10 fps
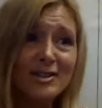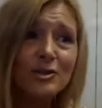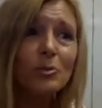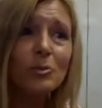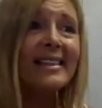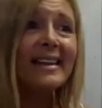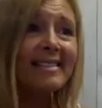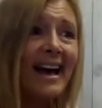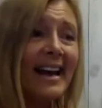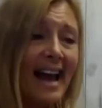is a way
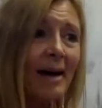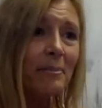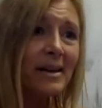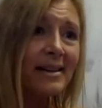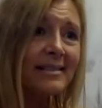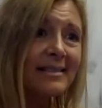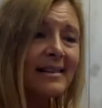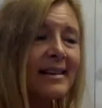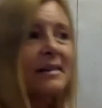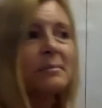that that happens,
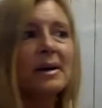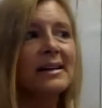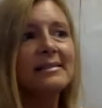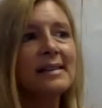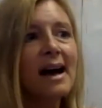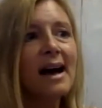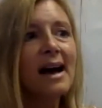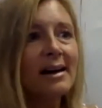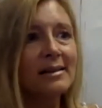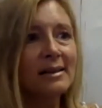but it's
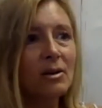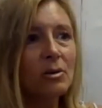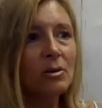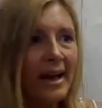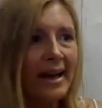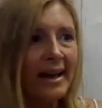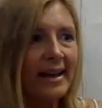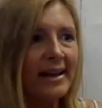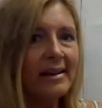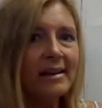not a
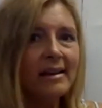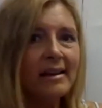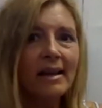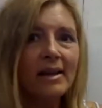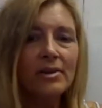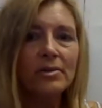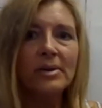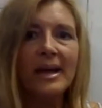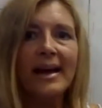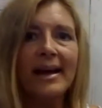way that
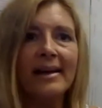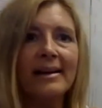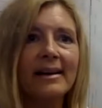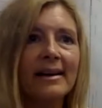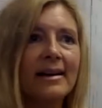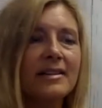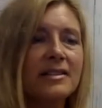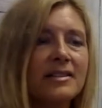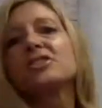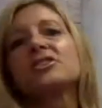you get a
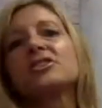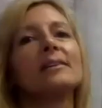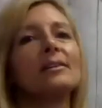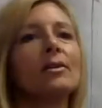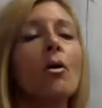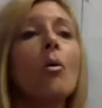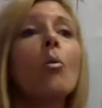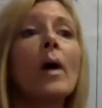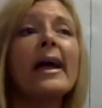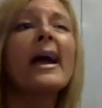special
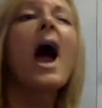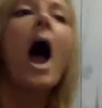wink